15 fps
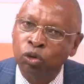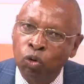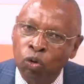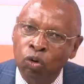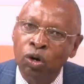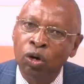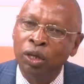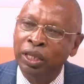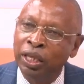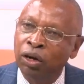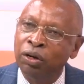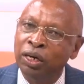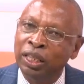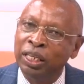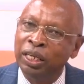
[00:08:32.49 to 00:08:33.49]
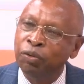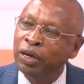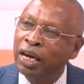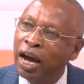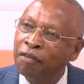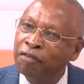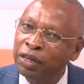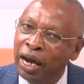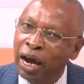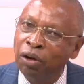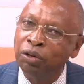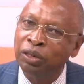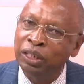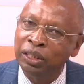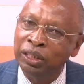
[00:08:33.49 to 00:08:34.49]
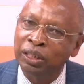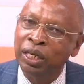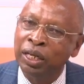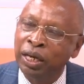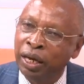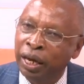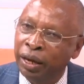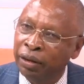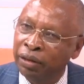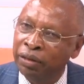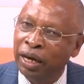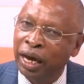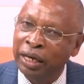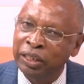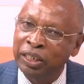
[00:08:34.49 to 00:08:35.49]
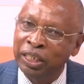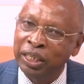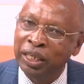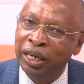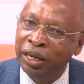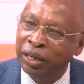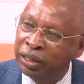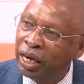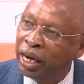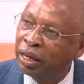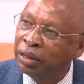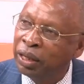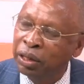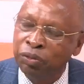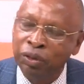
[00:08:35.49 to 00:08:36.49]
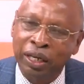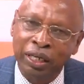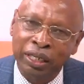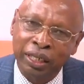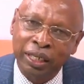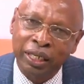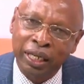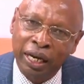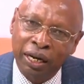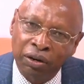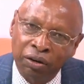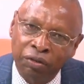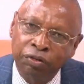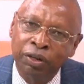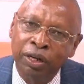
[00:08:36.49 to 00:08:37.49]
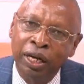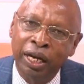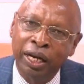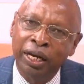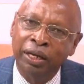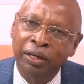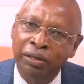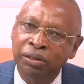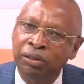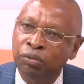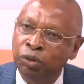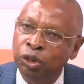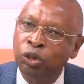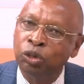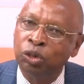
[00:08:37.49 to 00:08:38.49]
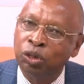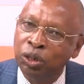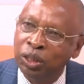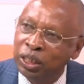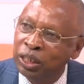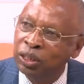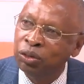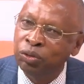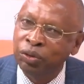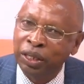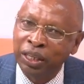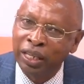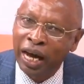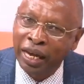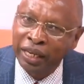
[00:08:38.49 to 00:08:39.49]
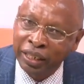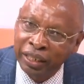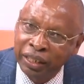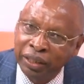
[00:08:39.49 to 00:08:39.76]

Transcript: So the only thing we have now is uh, the hygiene area that we can take care of, and we should continue doing that.